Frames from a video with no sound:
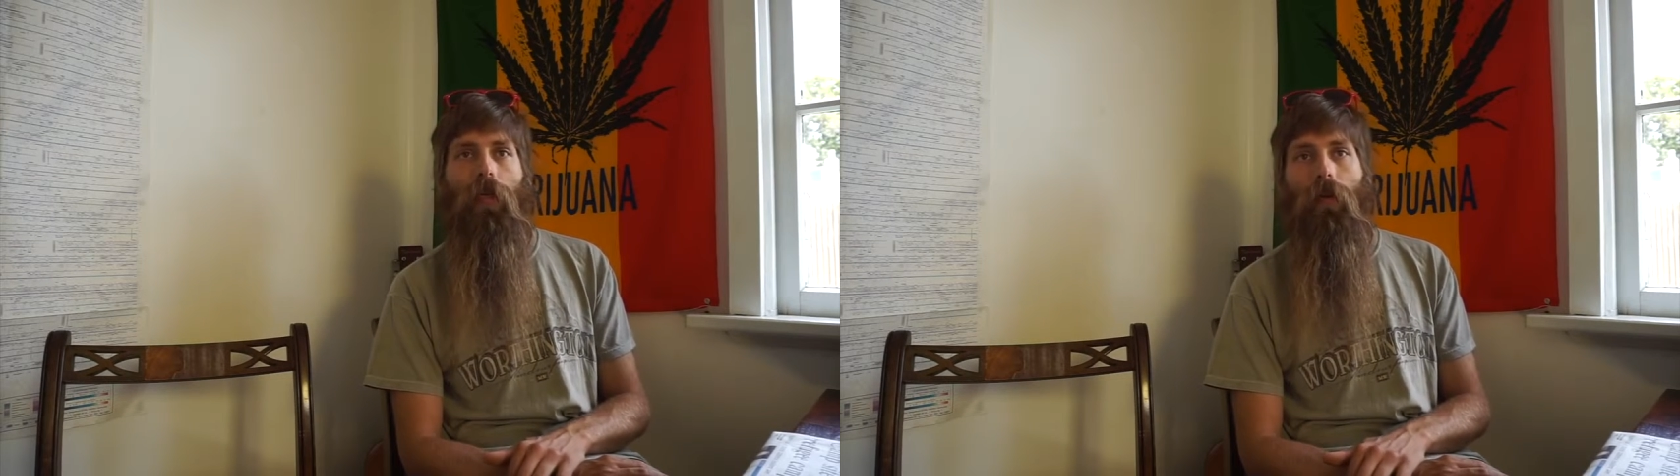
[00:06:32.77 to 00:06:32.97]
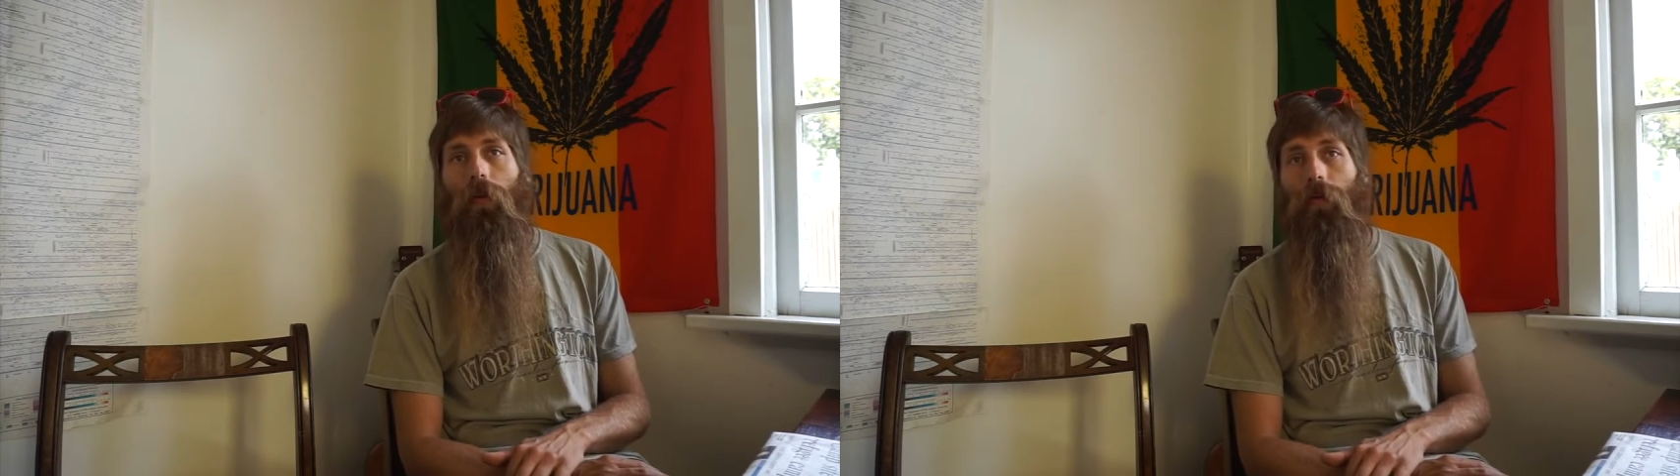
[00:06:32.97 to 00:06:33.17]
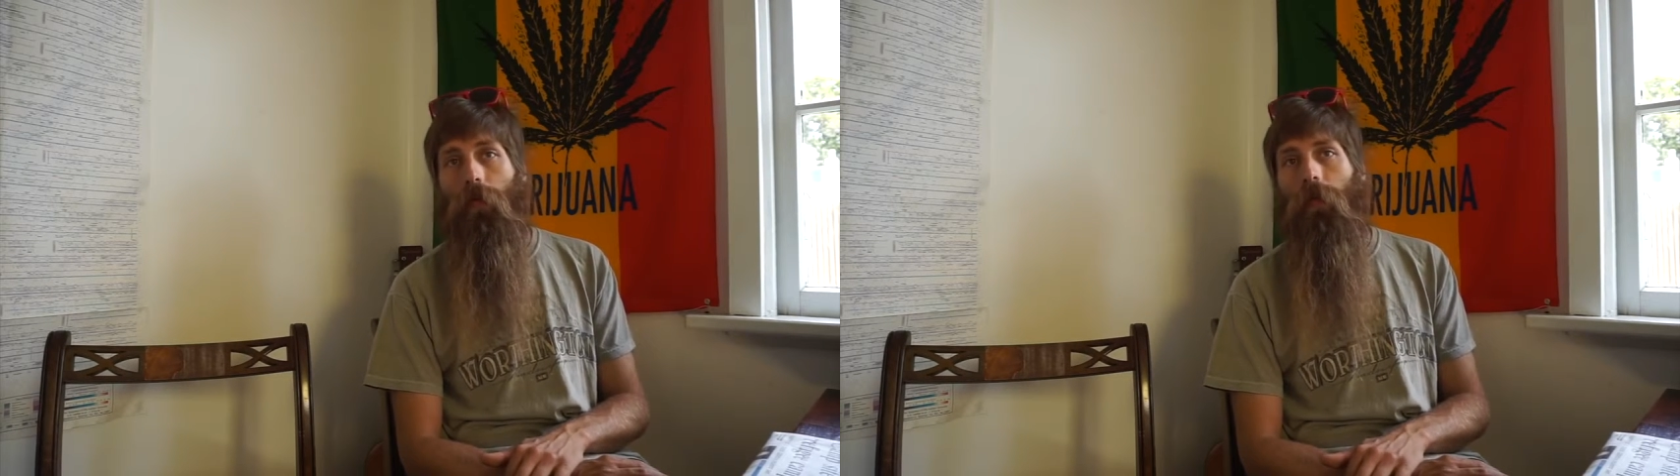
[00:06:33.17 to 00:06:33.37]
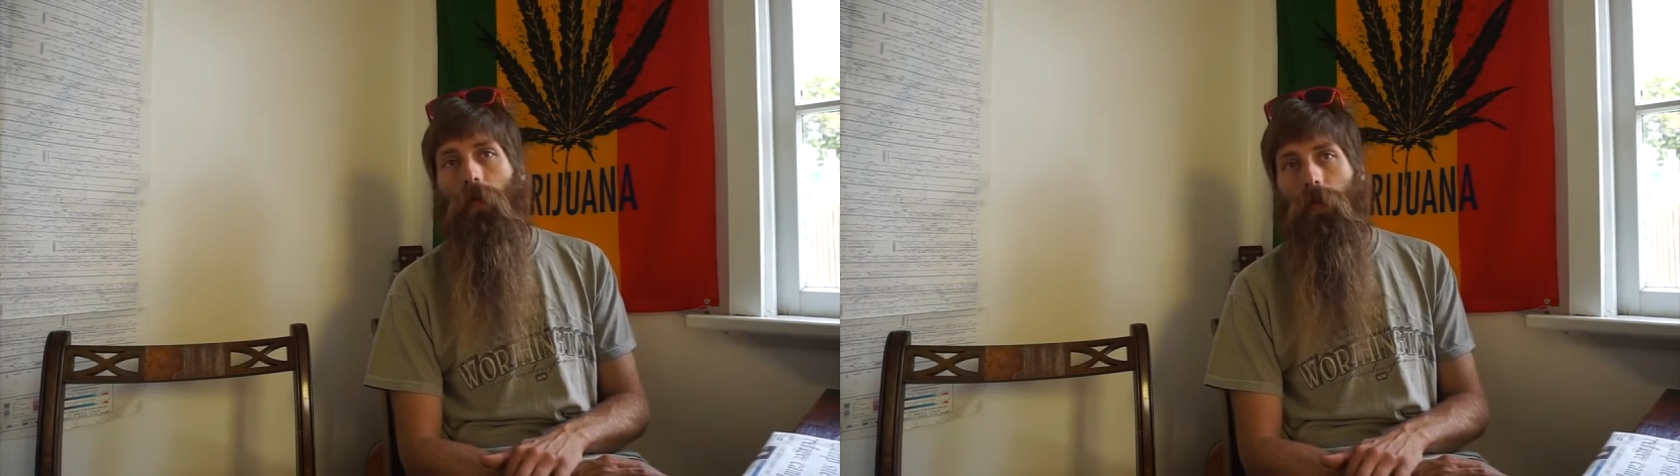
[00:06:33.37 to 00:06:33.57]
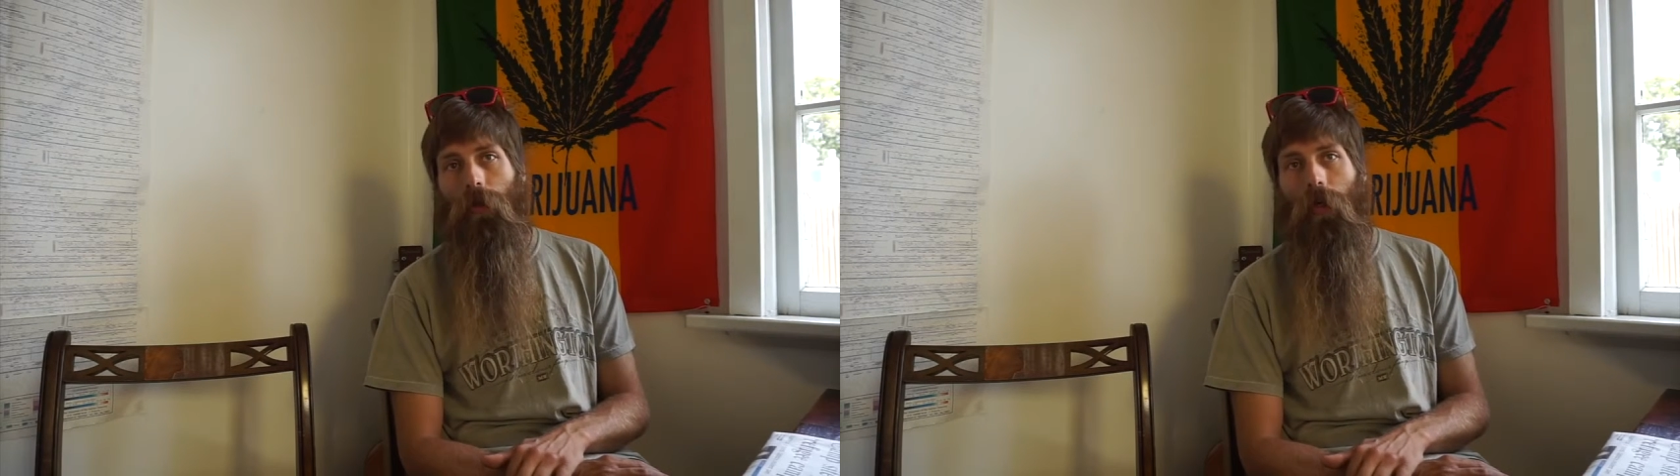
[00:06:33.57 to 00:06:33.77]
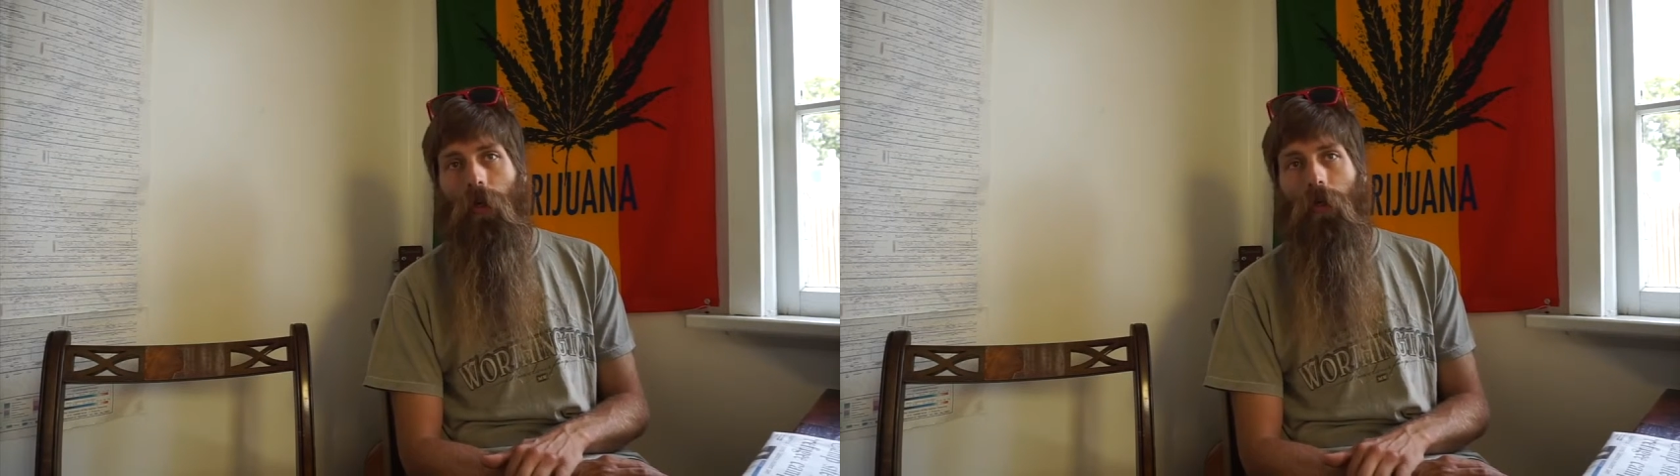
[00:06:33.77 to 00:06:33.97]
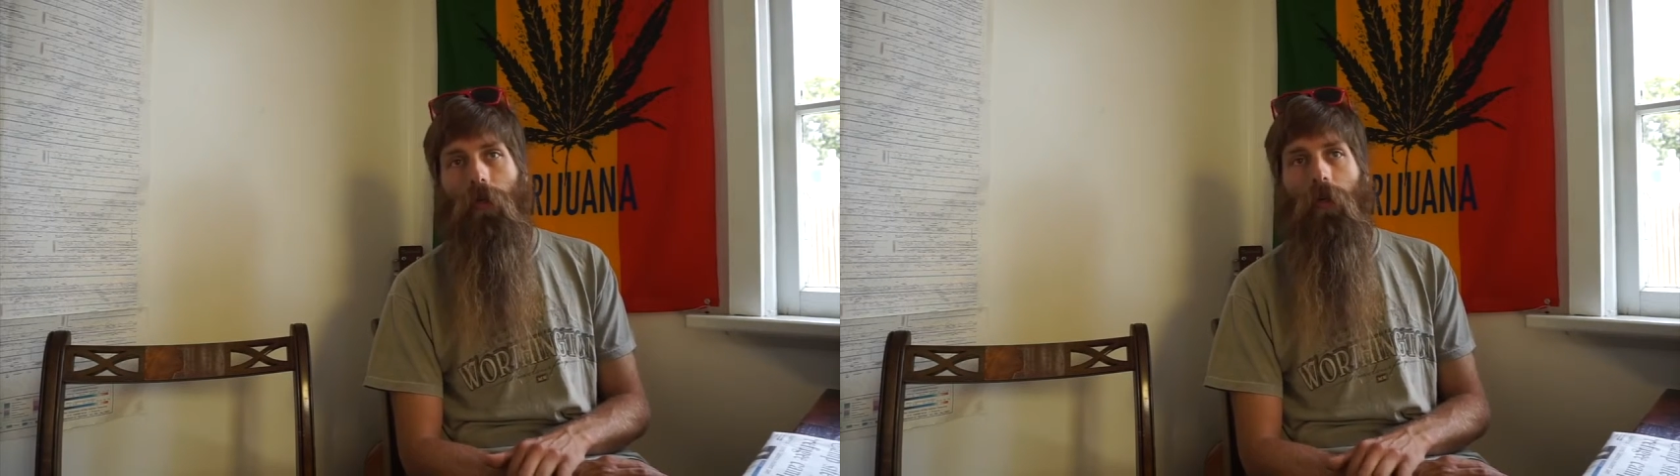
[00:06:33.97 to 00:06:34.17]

and those people shouldn't.